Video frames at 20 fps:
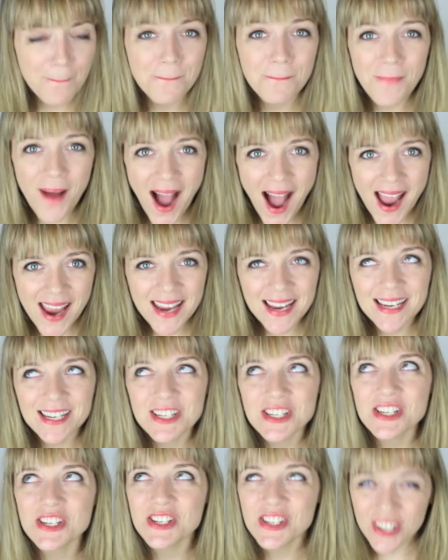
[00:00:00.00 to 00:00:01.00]
Buying
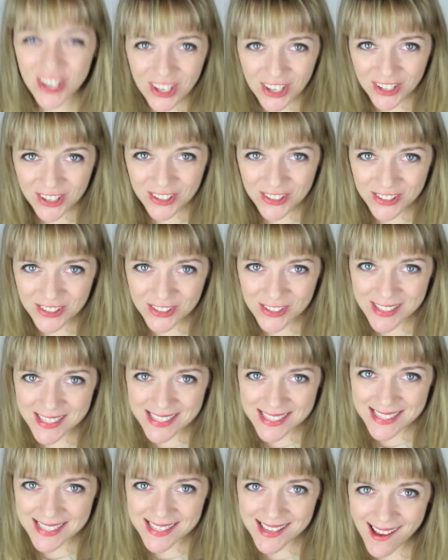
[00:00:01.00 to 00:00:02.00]

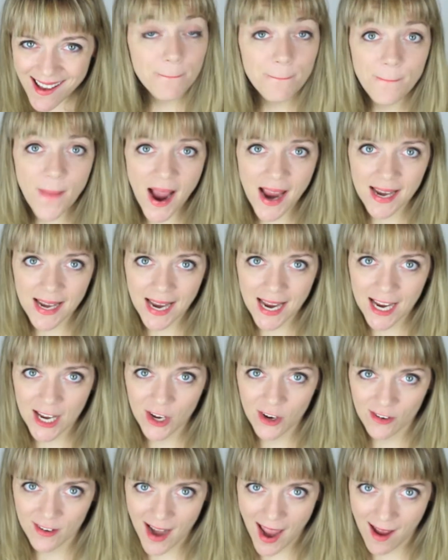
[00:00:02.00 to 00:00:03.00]
shoes, biting
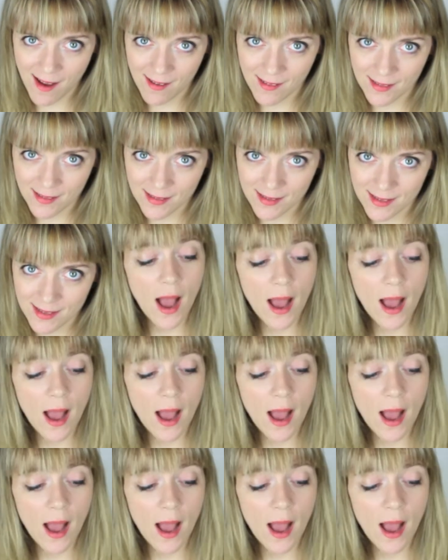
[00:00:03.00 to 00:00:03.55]
your nails.